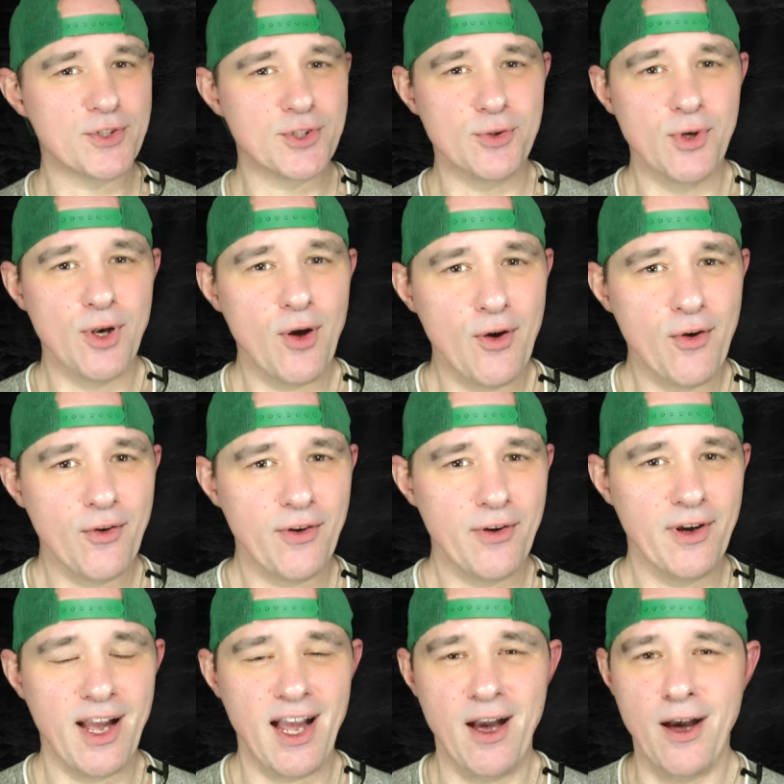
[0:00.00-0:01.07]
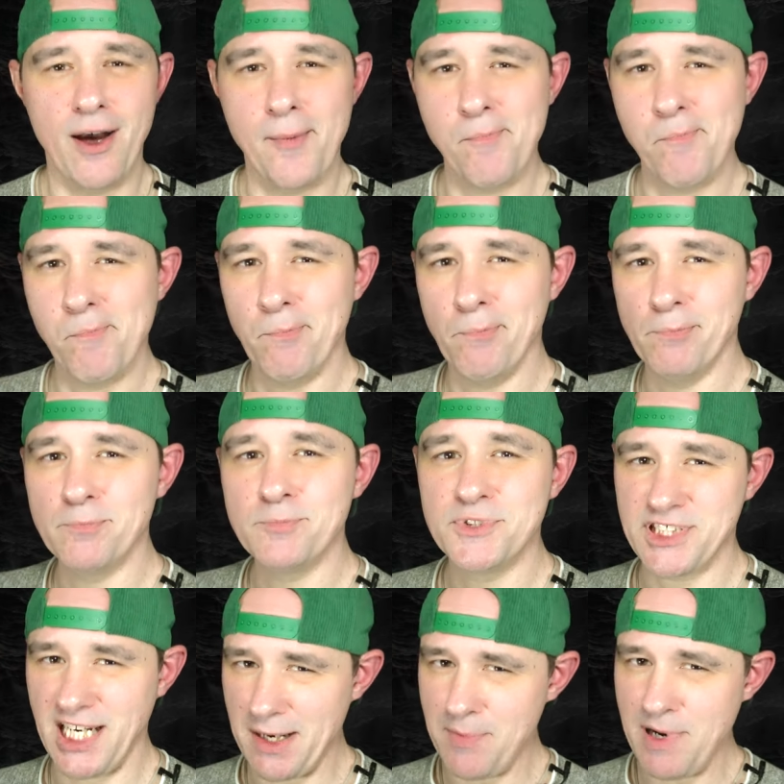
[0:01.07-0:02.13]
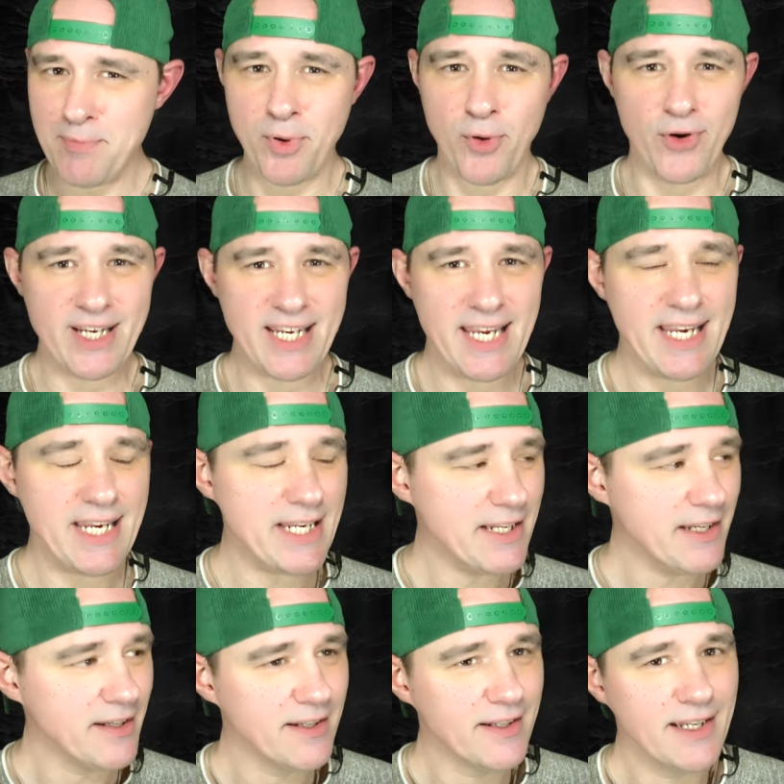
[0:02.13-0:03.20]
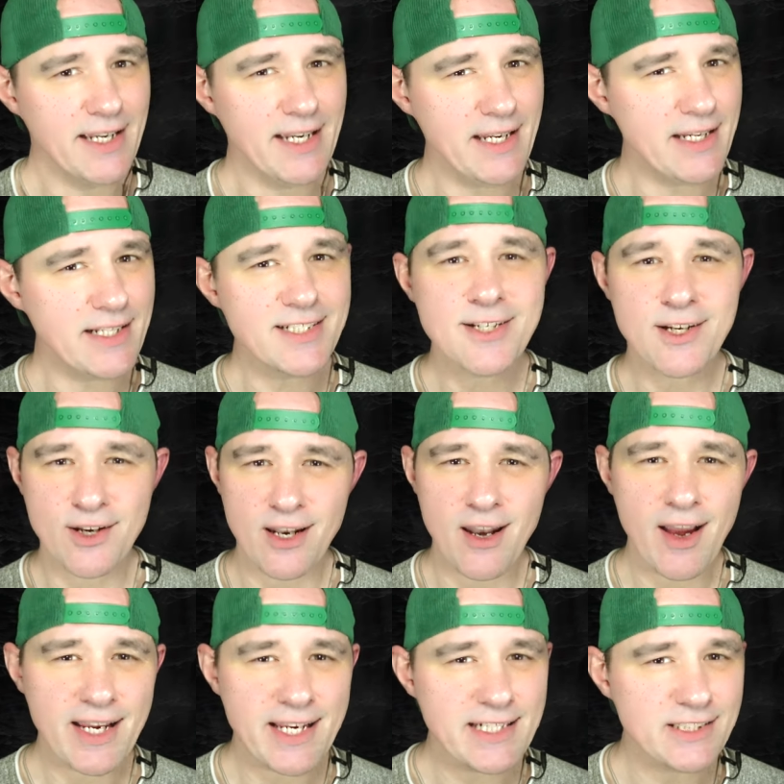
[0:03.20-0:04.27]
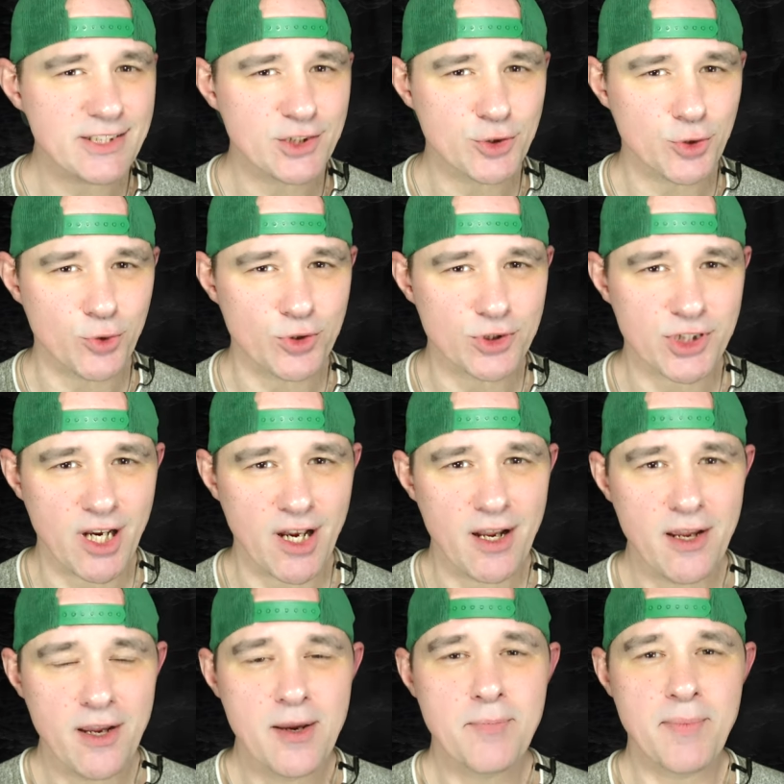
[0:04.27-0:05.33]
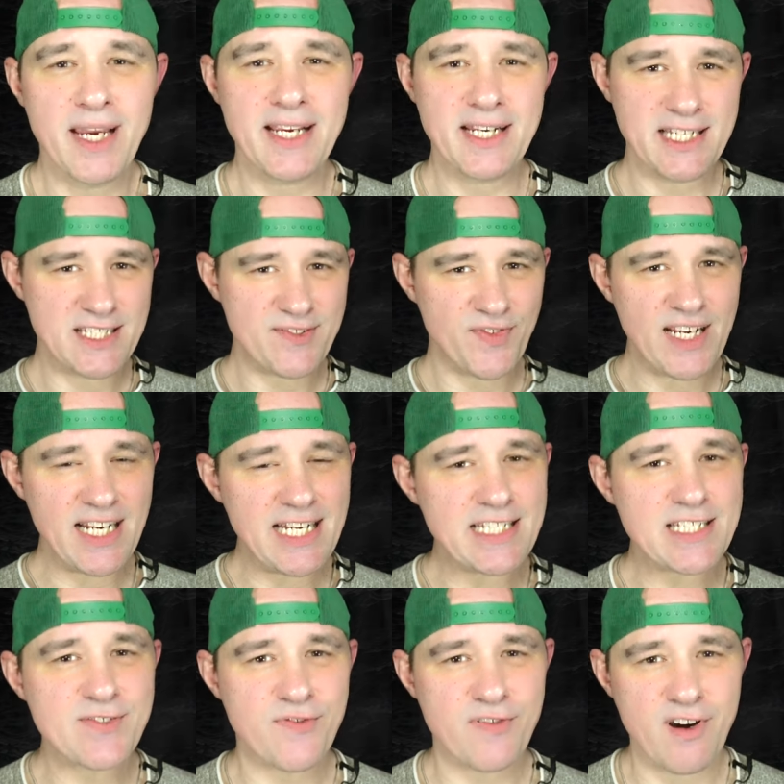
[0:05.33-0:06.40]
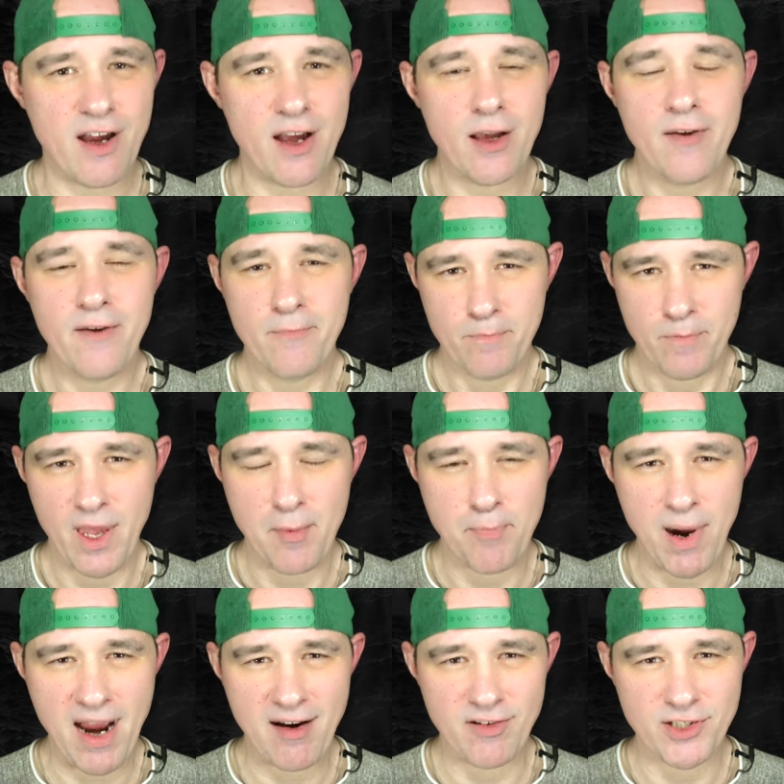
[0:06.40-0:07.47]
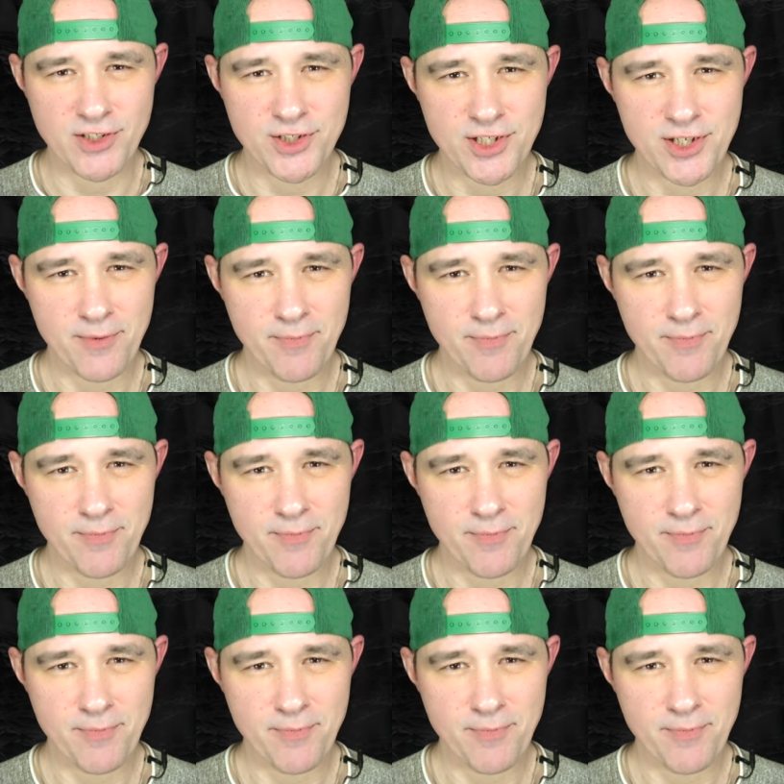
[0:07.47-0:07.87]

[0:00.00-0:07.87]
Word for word: too long, Jamie boy, he took a liking to Georgia, making his feelings for her apparent.